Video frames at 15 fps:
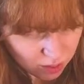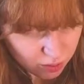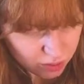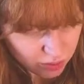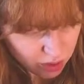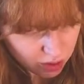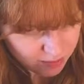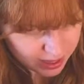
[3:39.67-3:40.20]

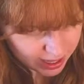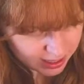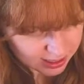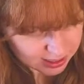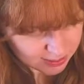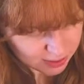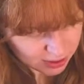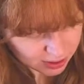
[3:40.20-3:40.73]

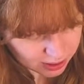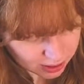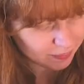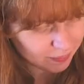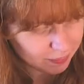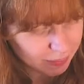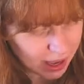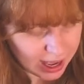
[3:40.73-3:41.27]
romance book,
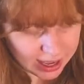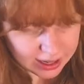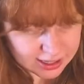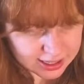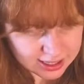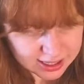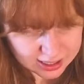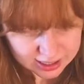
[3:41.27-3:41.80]
but
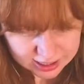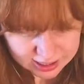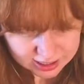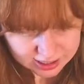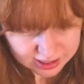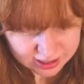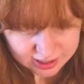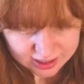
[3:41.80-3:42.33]

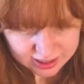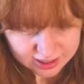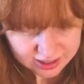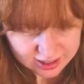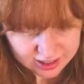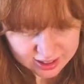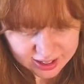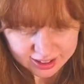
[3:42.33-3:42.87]

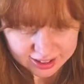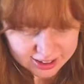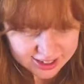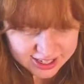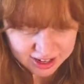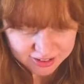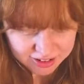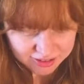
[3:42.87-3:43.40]
a little
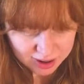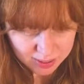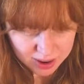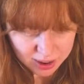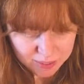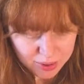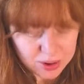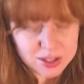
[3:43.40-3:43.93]
different from
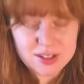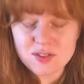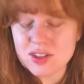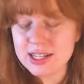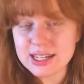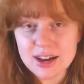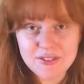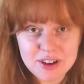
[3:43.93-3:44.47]
most of the
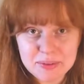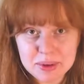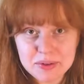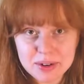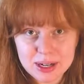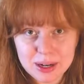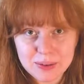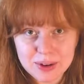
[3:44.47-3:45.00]
stuff I've been
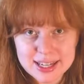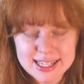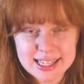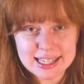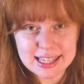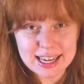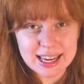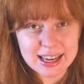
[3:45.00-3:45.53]
reading
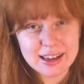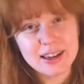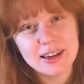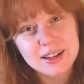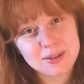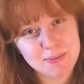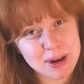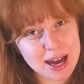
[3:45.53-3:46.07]
recently,
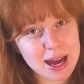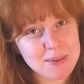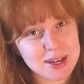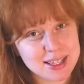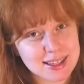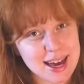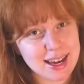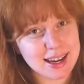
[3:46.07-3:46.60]
but I'm
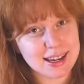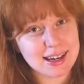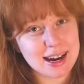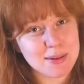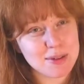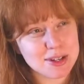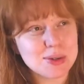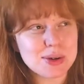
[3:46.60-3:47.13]
excited.
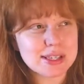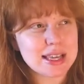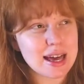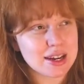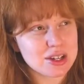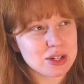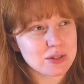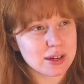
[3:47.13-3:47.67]
I'm also
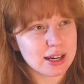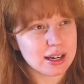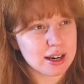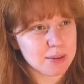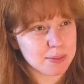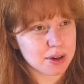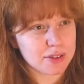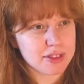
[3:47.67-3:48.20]
excited to read a
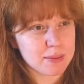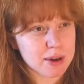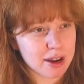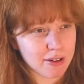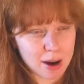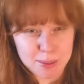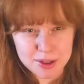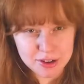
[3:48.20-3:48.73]
book that my
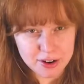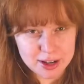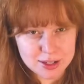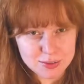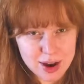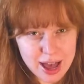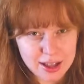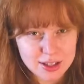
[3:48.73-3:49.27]
grandmother
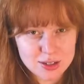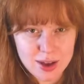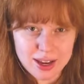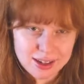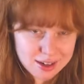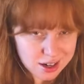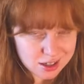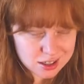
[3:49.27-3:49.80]
has read, so I
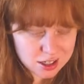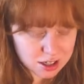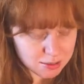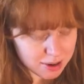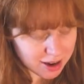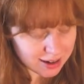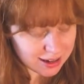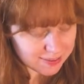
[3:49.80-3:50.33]
can talk to her
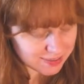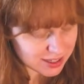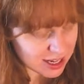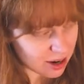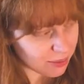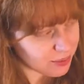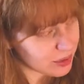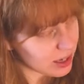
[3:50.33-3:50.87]
about it. So